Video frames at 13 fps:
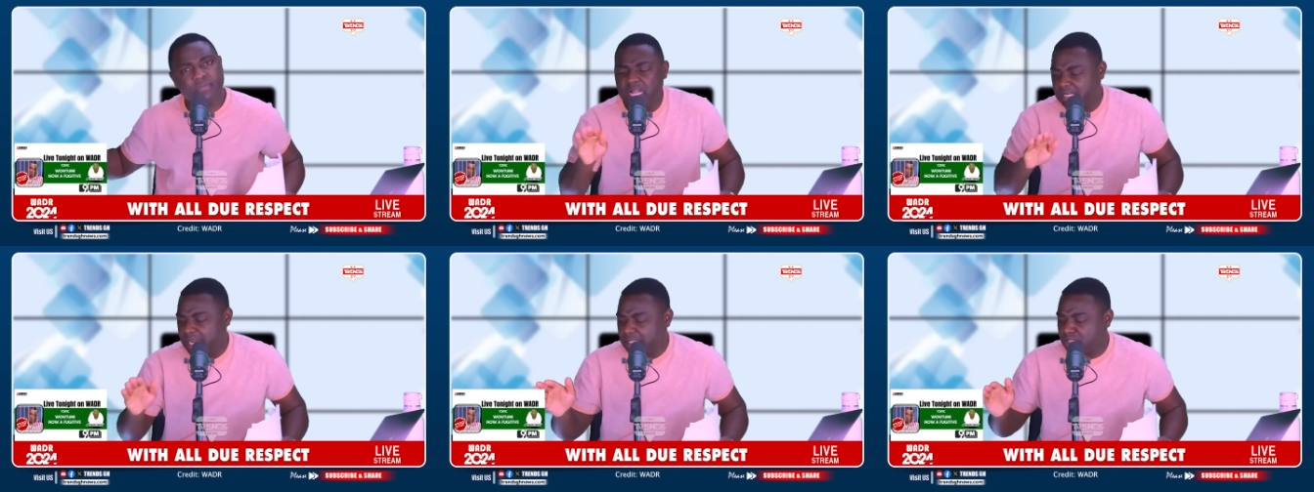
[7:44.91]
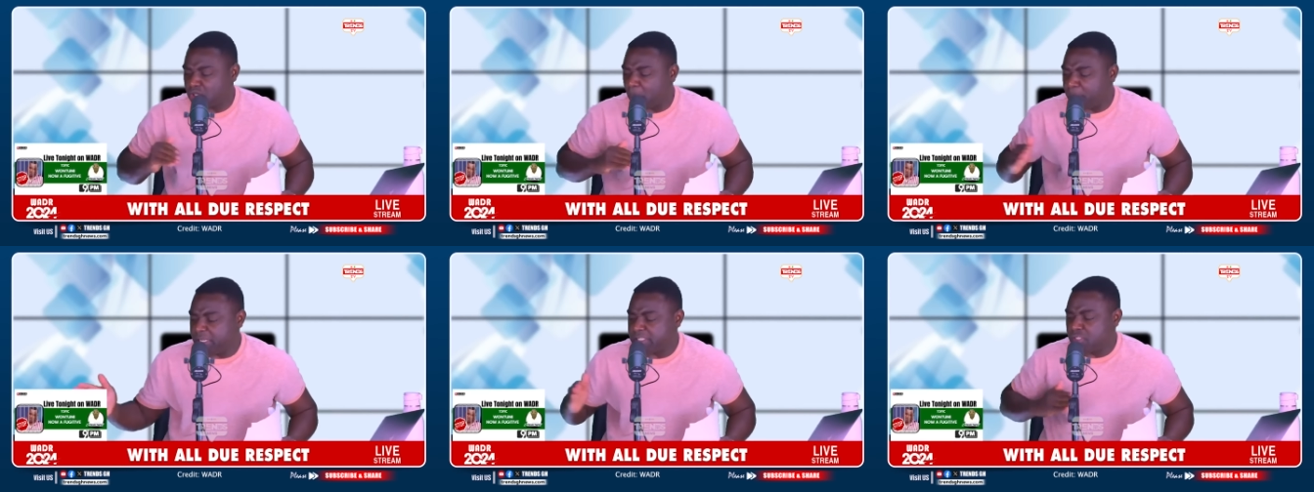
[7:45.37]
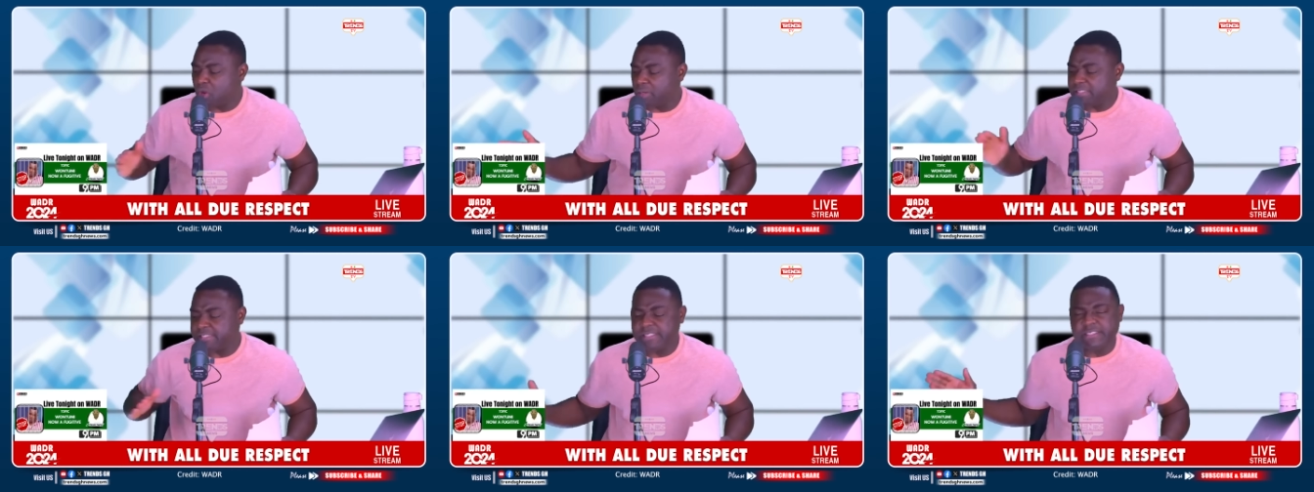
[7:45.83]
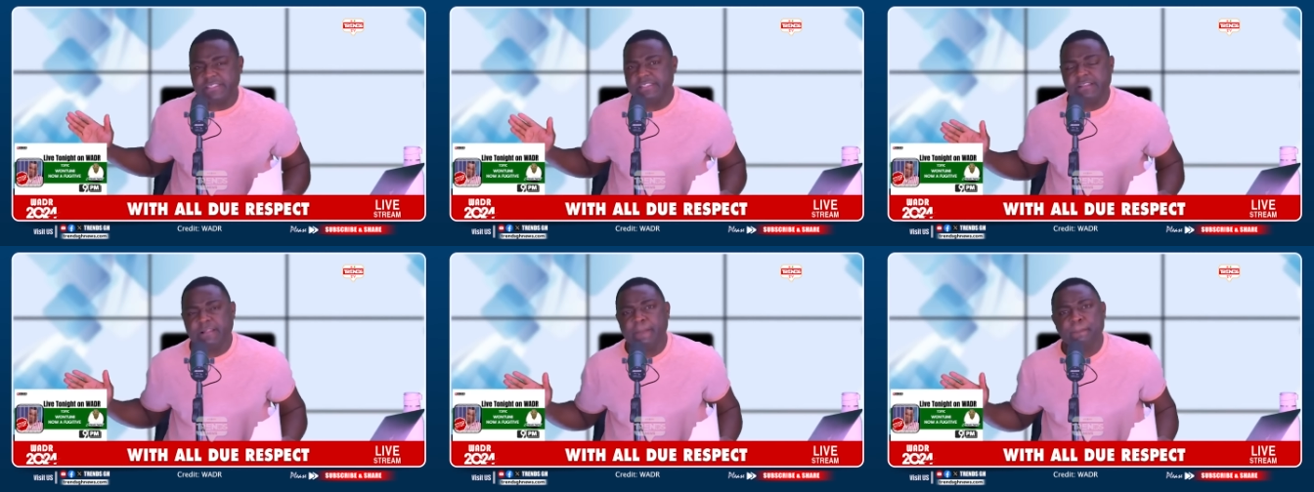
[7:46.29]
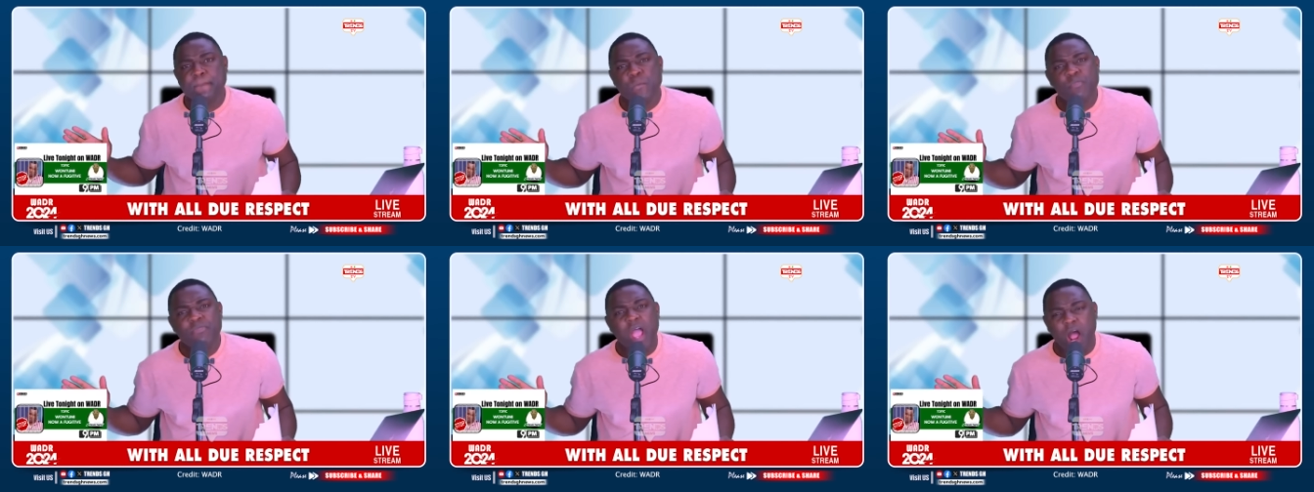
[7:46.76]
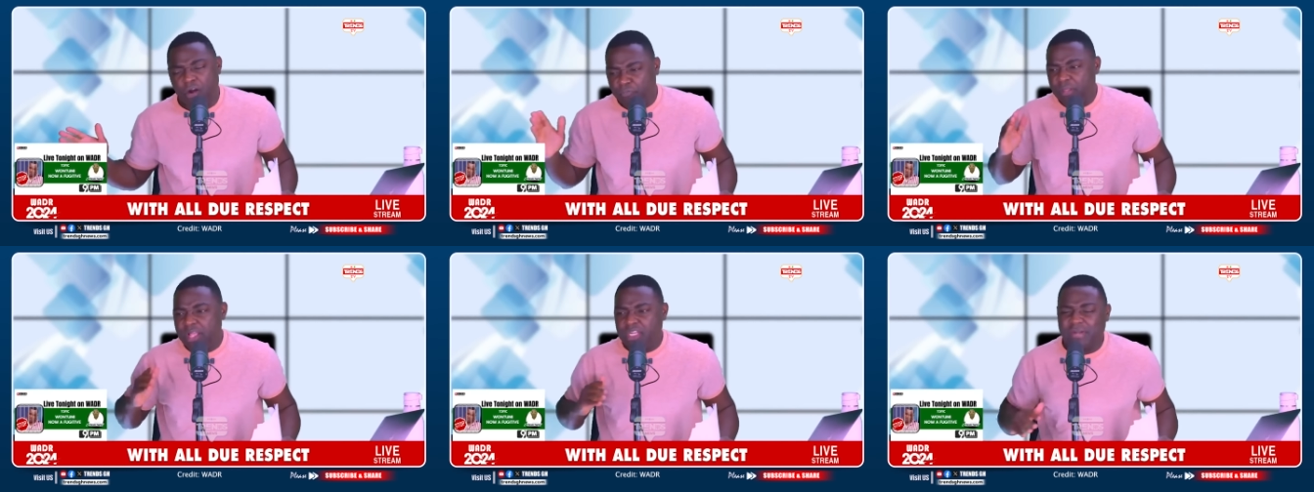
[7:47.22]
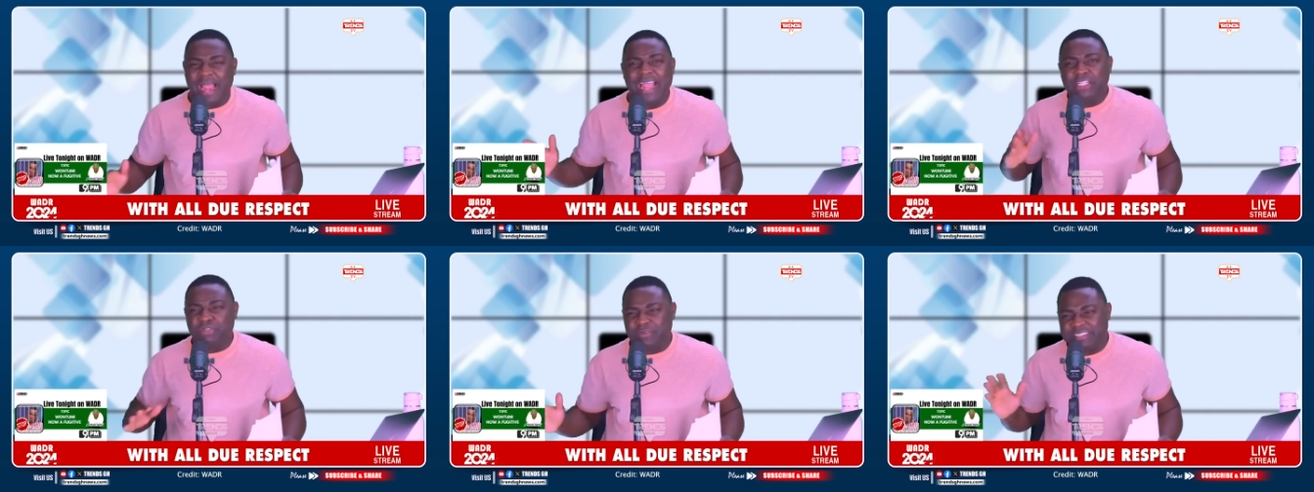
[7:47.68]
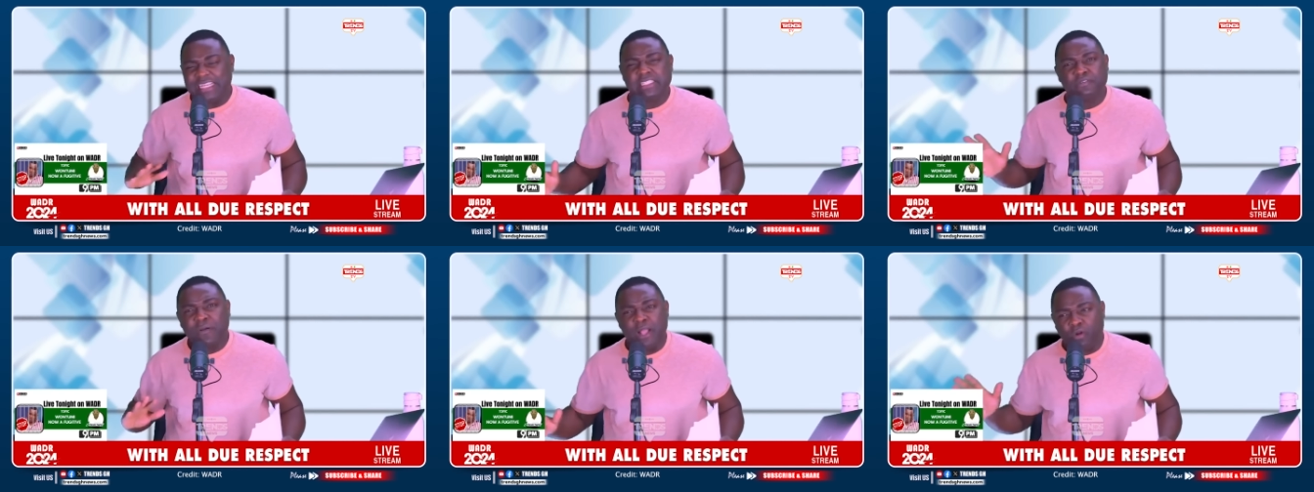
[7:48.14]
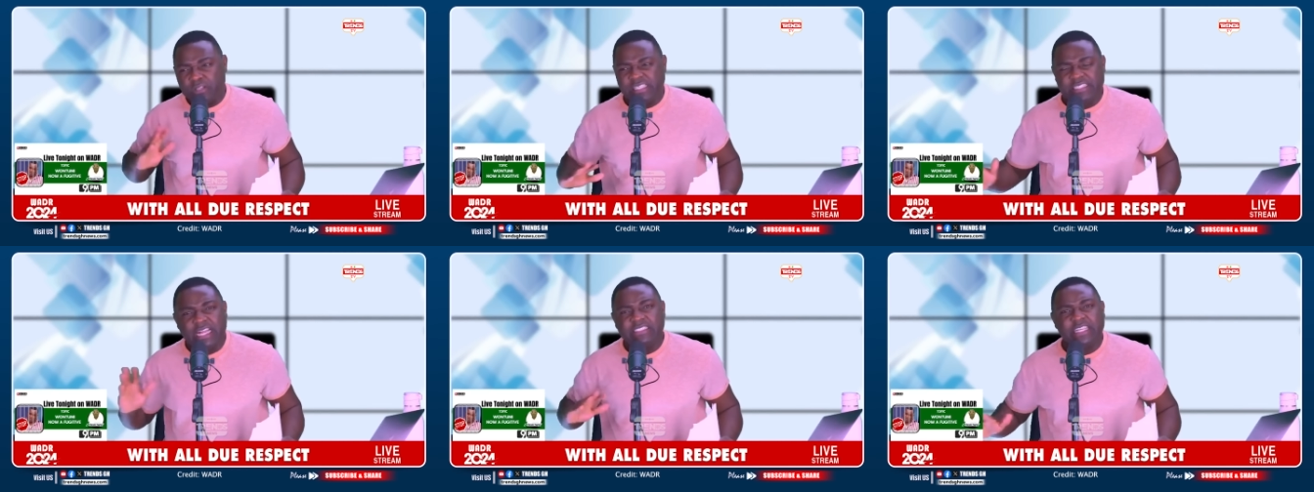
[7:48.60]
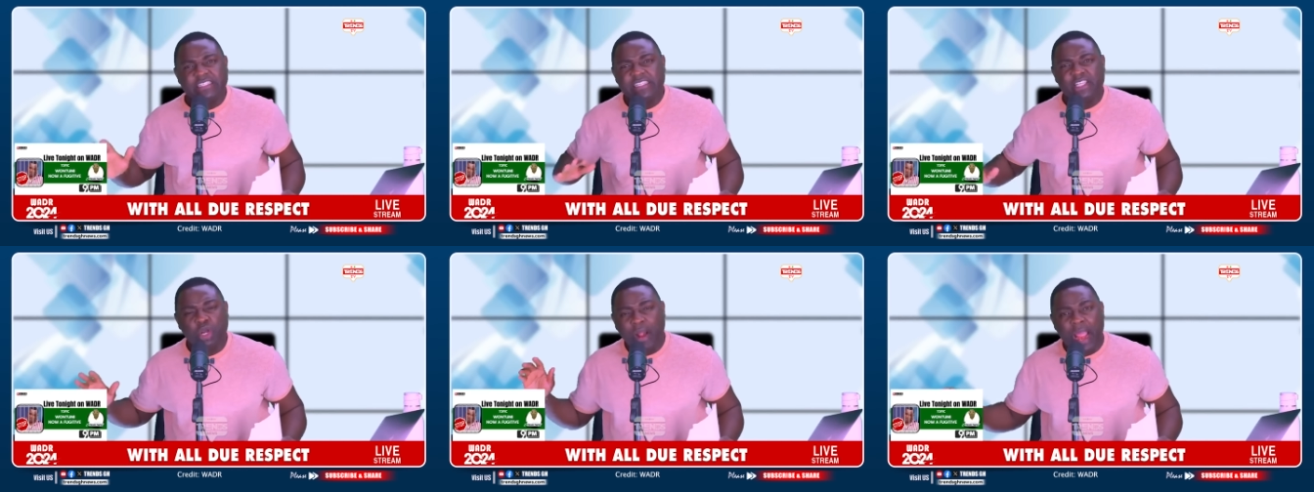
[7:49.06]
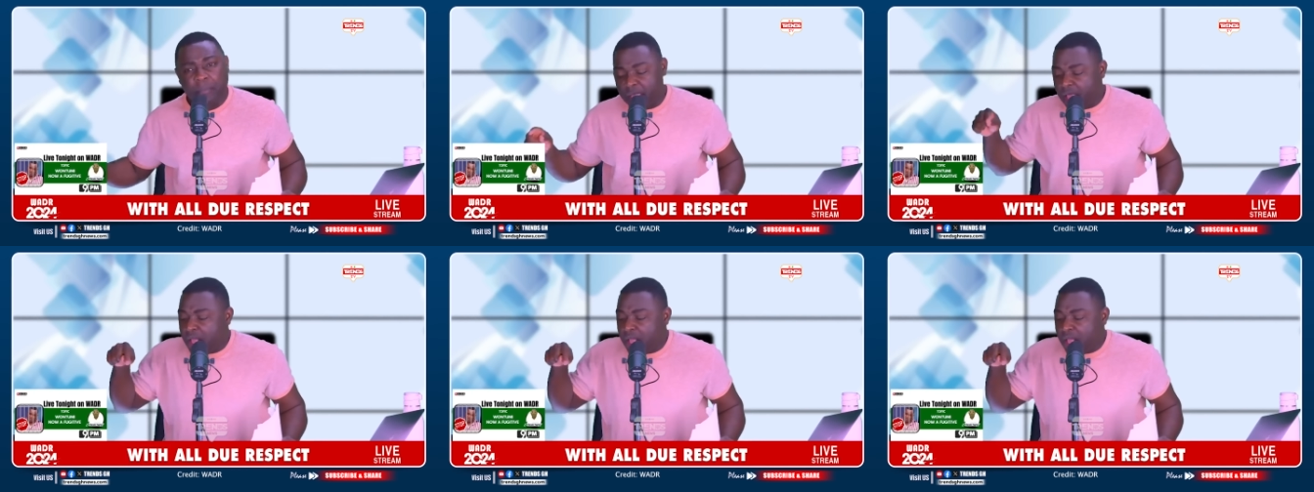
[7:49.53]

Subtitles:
Let's stop this nonsense of trying to justify Kwasi Nyantakyi's crime.